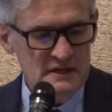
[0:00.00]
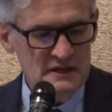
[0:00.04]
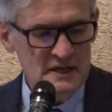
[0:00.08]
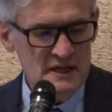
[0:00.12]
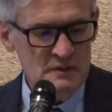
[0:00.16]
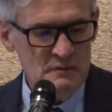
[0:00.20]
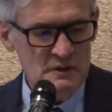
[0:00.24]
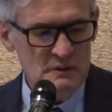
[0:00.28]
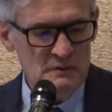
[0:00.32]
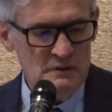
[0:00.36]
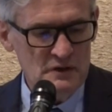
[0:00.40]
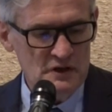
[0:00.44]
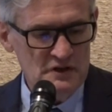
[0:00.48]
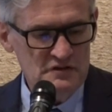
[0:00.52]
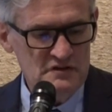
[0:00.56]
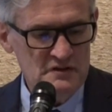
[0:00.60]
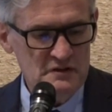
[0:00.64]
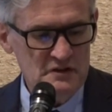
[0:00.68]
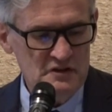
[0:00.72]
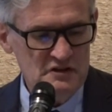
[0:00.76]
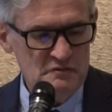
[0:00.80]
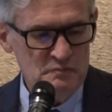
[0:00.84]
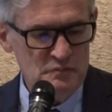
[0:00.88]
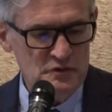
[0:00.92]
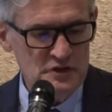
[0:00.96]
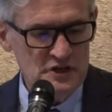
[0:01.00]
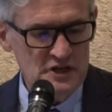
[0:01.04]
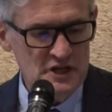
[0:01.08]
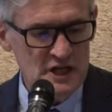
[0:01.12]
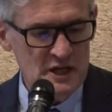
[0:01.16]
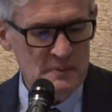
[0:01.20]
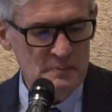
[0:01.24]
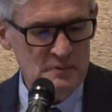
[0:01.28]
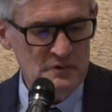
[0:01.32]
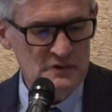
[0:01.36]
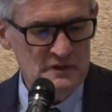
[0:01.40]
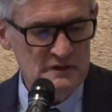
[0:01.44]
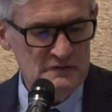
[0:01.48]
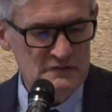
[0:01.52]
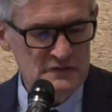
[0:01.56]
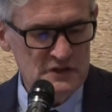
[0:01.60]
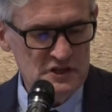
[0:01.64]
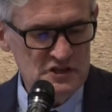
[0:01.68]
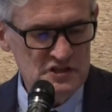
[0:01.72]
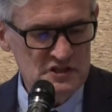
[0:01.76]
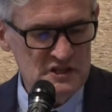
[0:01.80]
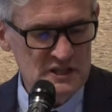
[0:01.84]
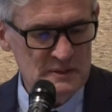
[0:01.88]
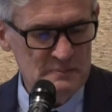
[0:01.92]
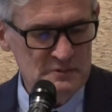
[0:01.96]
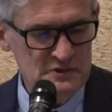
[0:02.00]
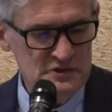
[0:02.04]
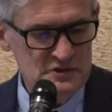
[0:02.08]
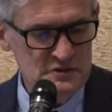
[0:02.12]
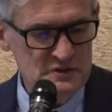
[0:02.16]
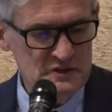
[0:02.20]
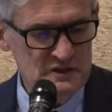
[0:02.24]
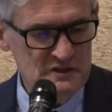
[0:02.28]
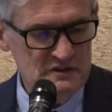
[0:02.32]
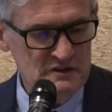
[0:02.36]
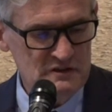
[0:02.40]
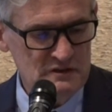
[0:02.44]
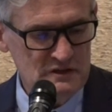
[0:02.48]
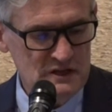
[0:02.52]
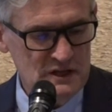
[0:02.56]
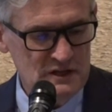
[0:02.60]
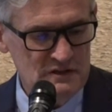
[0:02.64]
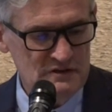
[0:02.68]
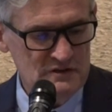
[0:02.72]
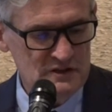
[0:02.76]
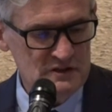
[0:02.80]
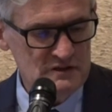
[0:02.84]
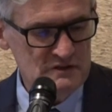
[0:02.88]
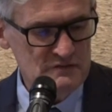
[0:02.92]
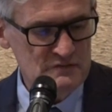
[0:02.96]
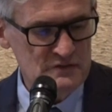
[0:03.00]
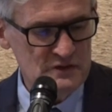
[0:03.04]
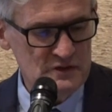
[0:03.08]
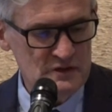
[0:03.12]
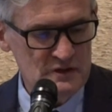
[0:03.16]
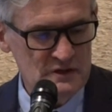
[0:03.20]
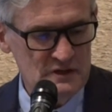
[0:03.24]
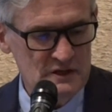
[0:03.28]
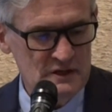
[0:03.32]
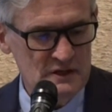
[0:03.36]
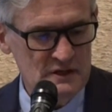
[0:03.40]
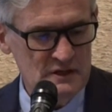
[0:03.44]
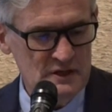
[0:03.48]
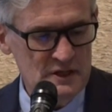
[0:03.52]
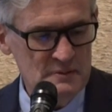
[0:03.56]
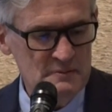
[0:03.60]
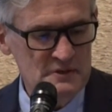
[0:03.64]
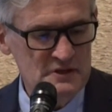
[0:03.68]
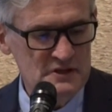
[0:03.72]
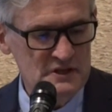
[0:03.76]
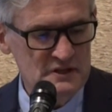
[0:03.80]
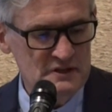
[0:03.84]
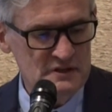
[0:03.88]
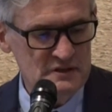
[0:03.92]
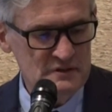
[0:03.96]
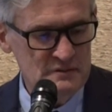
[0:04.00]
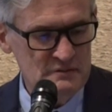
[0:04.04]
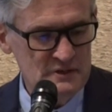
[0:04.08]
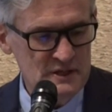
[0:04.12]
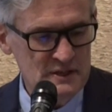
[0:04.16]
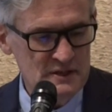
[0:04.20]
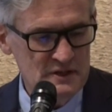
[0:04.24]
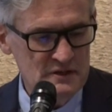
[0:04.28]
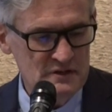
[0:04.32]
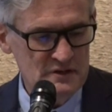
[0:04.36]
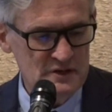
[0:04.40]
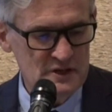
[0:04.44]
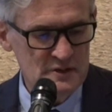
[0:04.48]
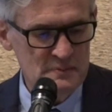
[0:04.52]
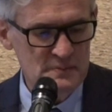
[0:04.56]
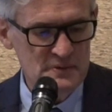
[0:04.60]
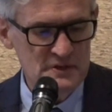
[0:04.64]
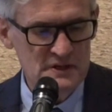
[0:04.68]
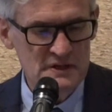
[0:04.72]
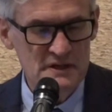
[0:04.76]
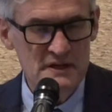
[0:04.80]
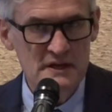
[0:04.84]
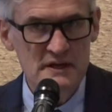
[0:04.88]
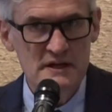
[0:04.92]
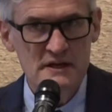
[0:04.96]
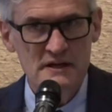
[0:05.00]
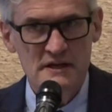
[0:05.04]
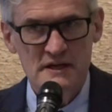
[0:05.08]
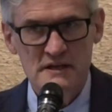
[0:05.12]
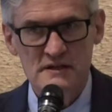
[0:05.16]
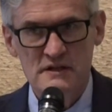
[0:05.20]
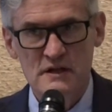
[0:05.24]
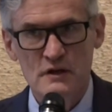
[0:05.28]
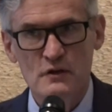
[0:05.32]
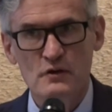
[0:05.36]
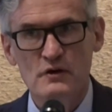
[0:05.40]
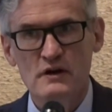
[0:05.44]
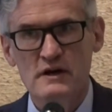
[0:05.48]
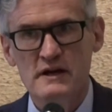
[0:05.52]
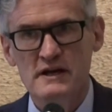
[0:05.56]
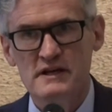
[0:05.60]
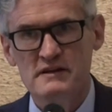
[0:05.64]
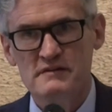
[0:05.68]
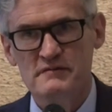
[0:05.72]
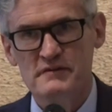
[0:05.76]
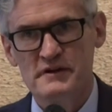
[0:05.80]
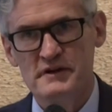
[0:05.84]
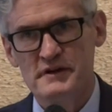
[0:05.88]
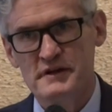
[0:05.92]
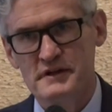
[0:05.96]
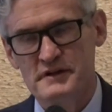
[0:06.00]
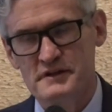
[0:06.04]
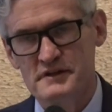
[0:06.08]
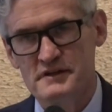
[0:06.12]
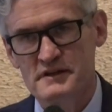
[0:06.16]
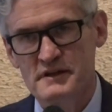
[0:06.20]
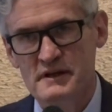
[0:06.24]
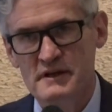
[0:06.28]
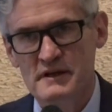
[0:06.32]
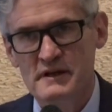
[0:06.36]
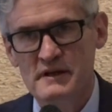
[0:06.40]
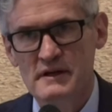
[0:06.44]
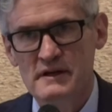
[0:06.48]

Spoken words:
And we will also use pre-op where the functional opportunity exists for limited radiotherapy in the localized variant.